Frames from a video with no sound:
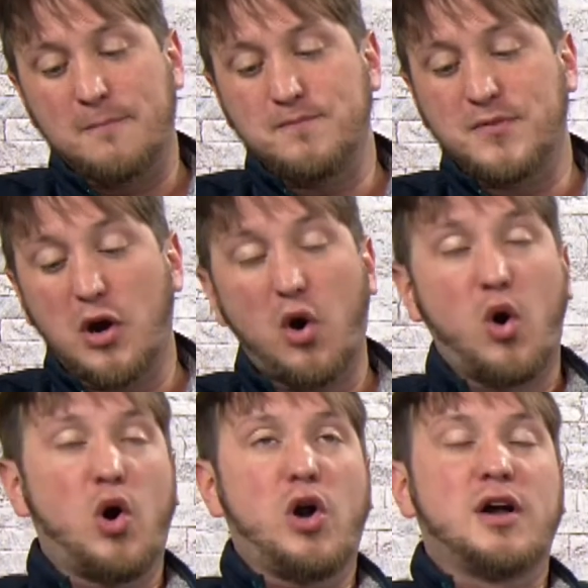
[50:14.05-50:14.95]

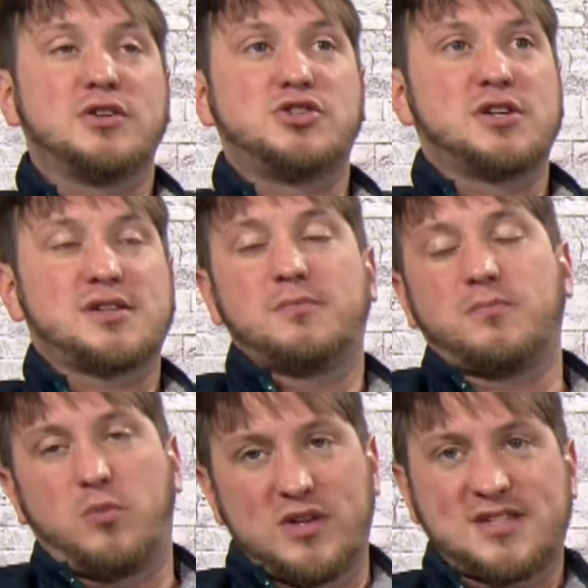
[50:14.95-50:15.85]

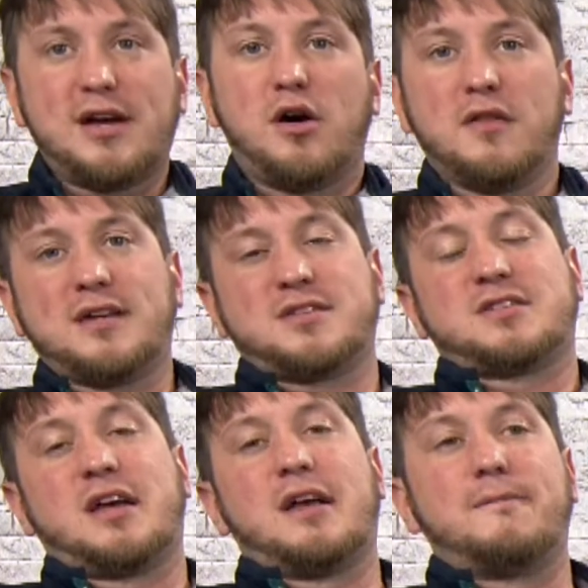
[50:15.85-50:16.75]
We say all that to
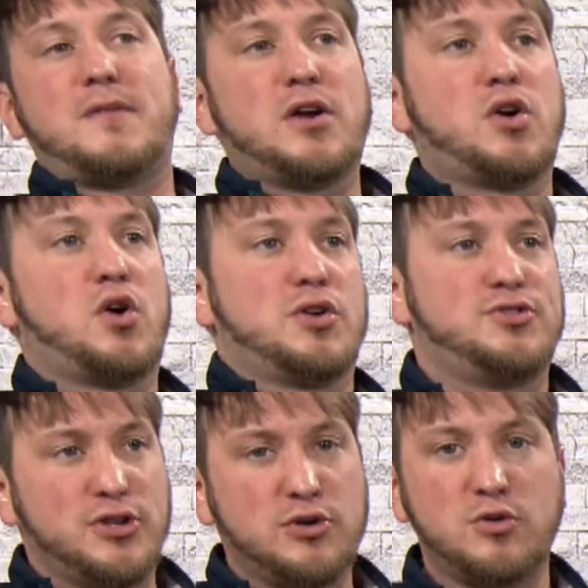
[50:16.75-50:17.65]
say there are
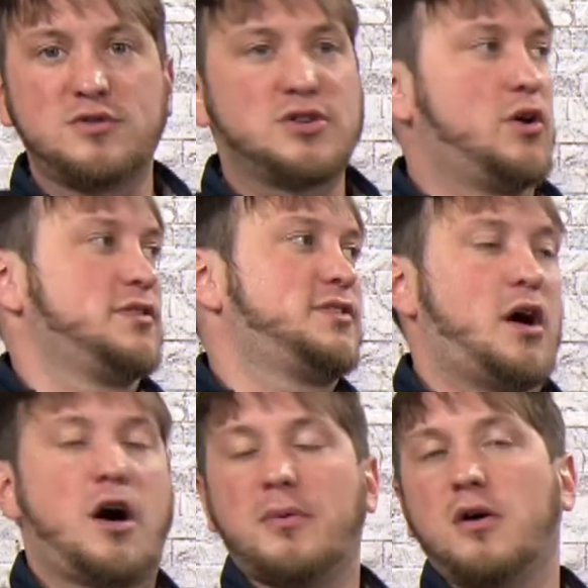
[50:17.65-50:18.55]
dudes on
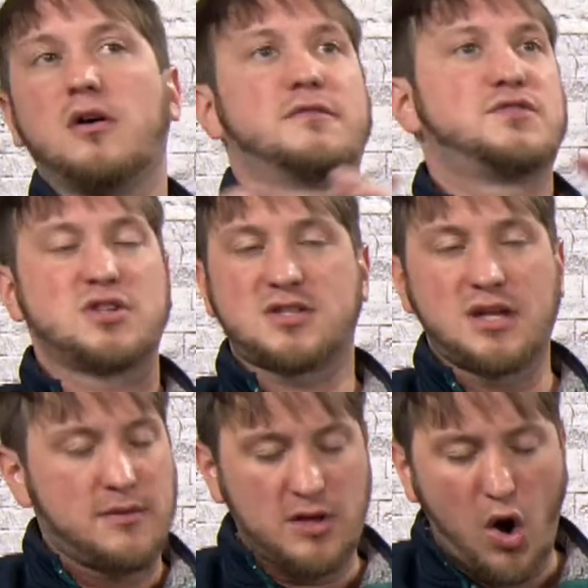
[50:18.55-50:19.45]
top of just
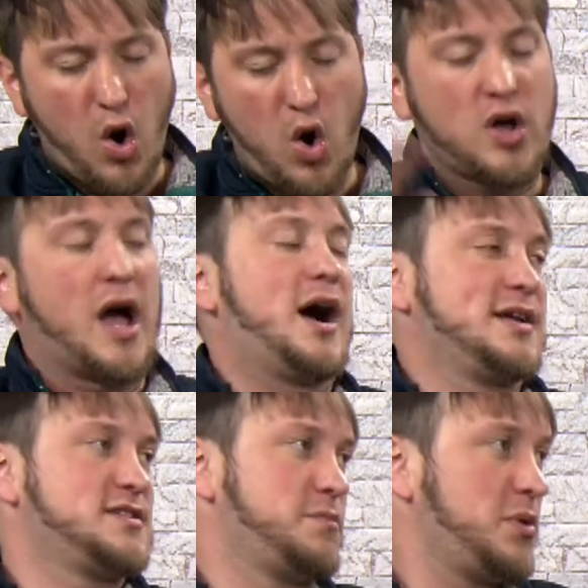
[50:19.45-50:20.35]
all
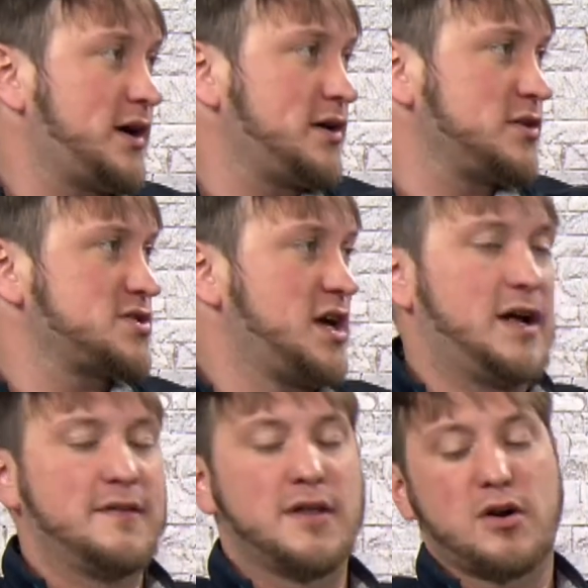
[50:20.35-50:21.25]
kinds of players
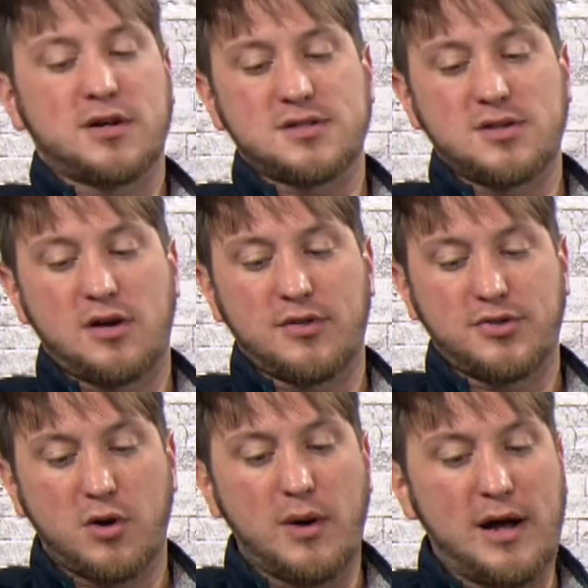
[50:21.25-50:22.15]
that Arkansas can
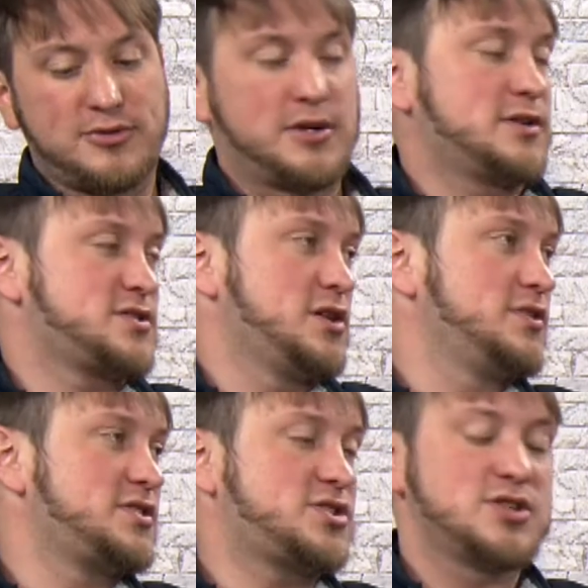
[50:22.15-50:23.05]
throw out there. So
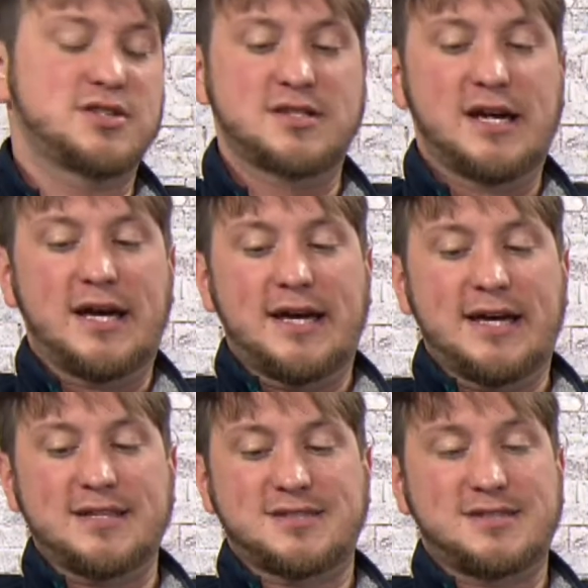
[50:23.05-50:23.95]

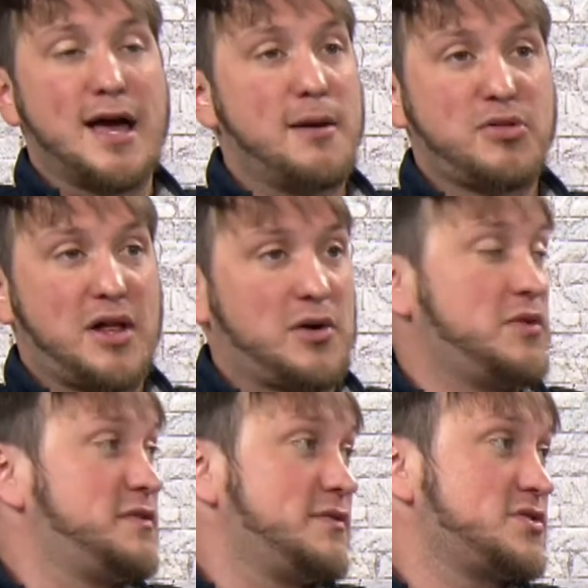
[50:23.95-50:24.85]
it's depth like
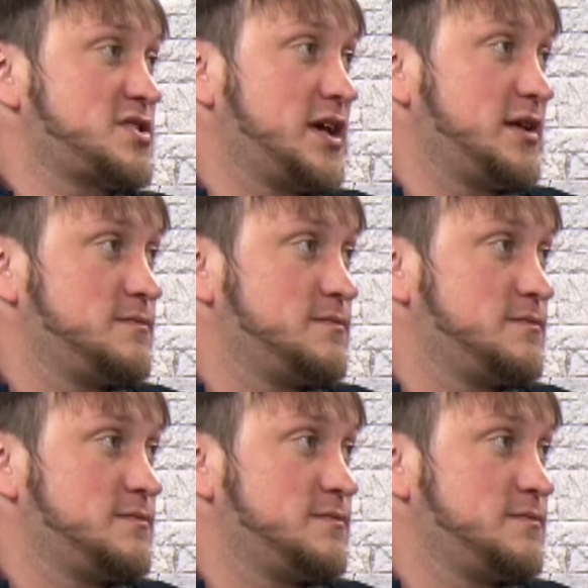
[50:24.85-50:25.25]
we've never seen.